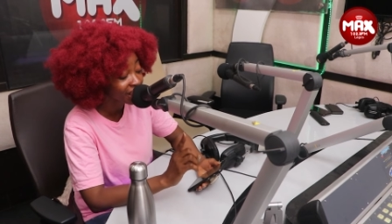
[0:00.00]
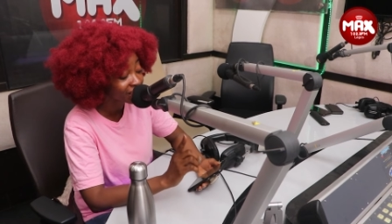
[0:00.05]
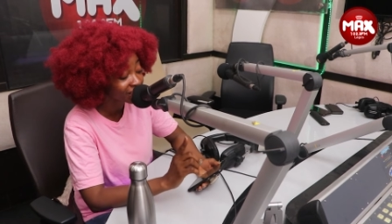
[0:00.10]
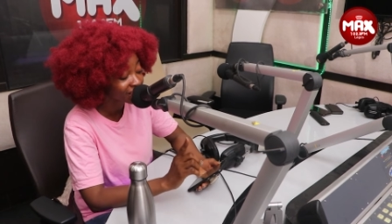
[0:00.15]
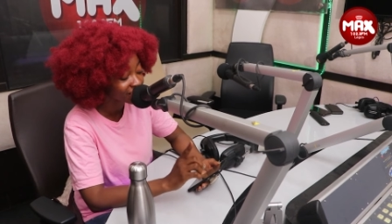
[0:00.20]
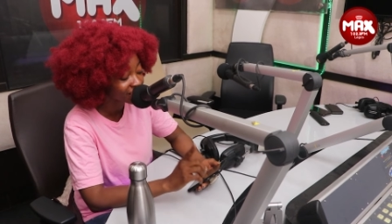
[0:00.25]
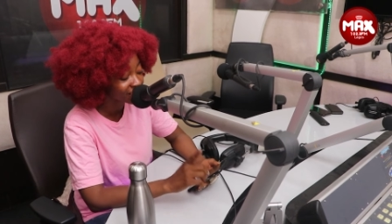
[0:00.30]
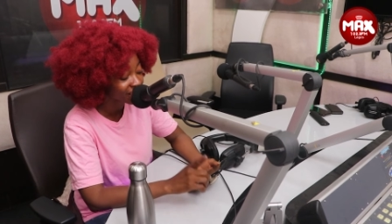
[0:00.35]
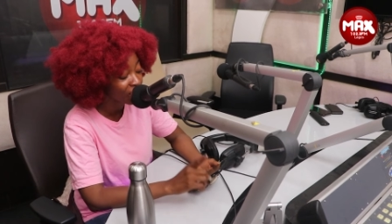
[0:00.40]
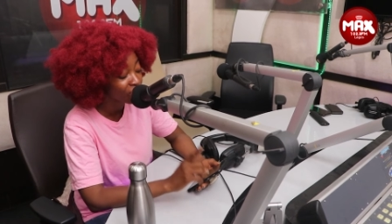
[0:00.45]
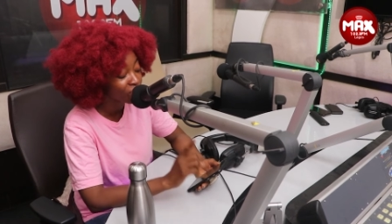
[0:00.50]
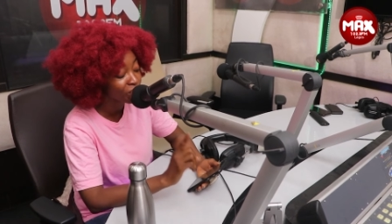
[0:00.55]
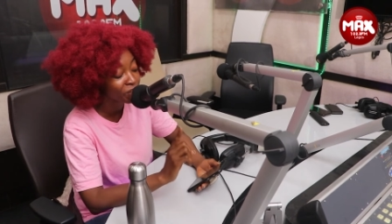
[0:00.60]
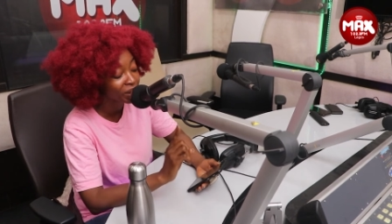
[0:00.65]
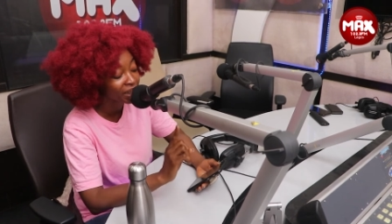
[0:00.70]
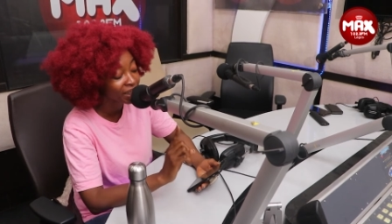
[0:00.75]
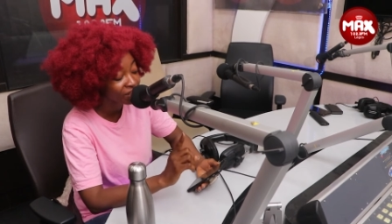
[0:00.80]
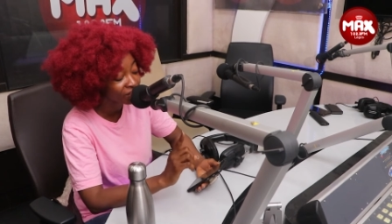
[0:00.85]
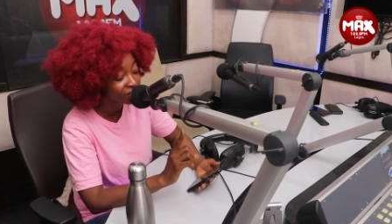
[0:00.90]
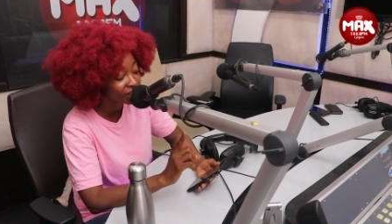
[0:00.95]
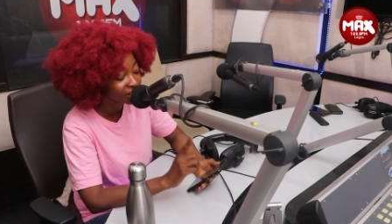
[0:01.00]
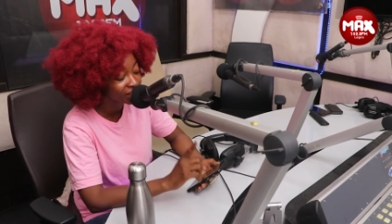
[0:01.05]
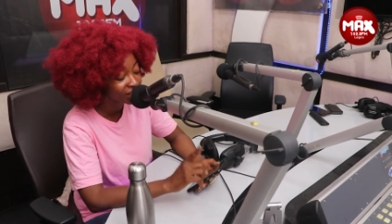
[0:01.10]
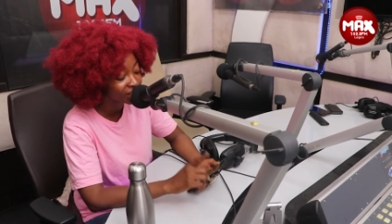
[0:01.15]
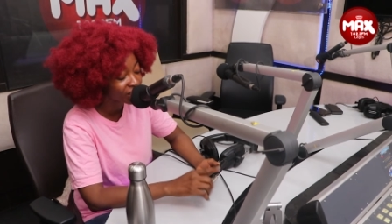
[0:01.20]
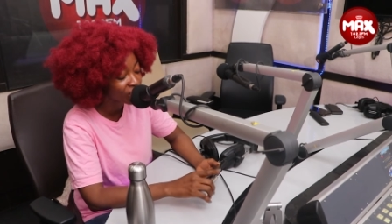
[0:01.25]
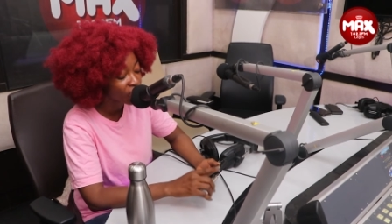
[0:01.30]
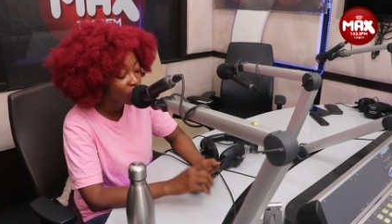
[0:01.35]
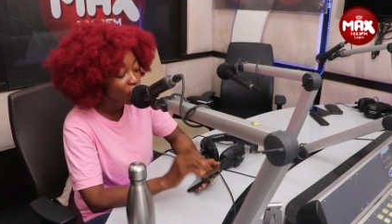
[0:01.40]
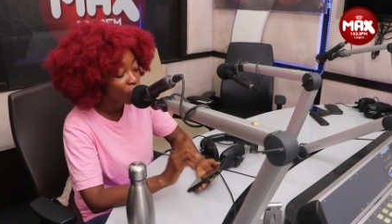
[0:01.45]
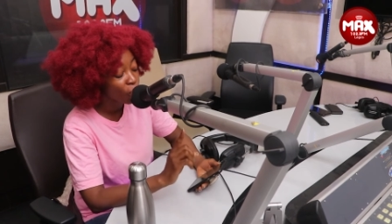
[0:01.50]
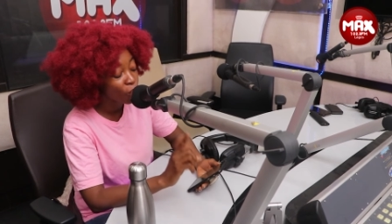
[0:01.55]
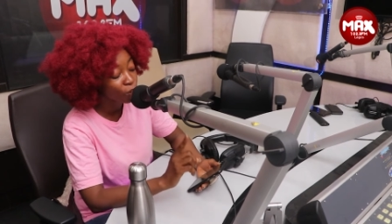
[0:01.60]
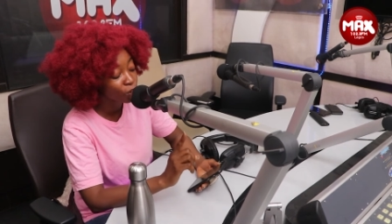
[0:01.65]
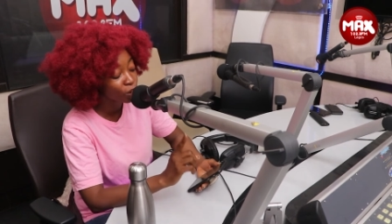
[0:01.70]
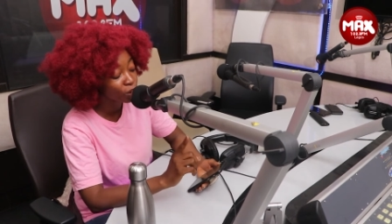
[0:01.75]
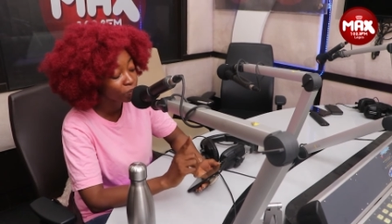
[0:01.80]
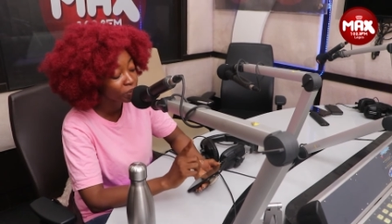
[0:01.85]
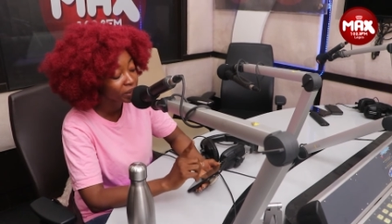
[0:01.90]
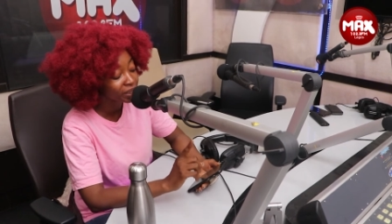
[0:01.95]
strategy, and yeah. we hmm. believe in it.
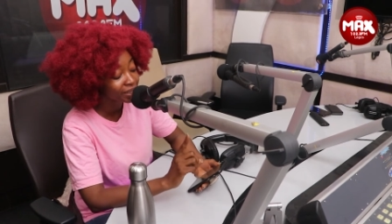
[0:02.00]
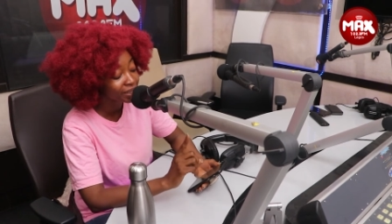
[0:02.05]
We will